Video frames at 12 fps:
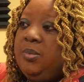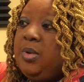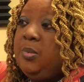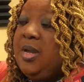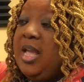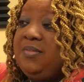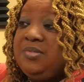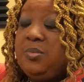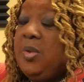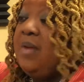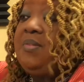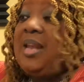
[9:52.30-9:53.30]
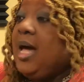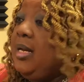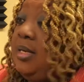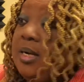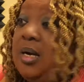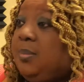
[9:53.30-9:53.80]
Well, we have a lot
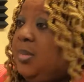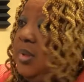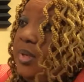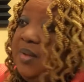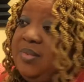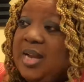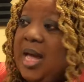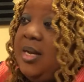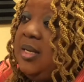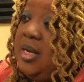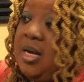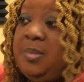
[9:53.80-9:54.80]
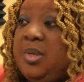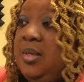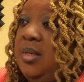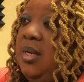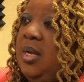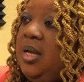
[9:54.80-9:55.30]
in common. A lot in common,
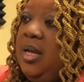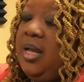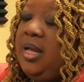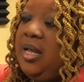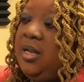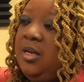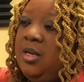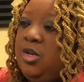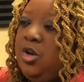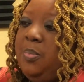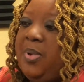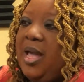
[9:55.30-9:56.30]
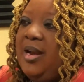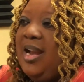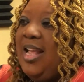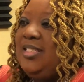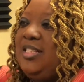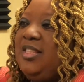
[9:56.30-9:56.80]
and your pattern
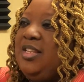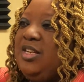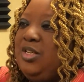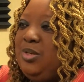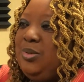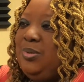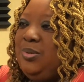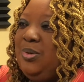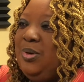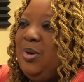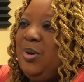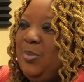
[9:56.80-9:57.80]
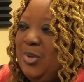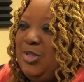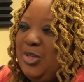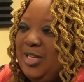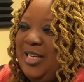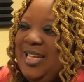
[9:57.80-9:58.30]
has nothing to do
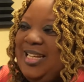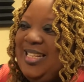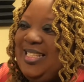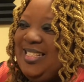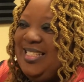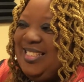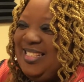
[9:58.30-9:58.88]
with your knees.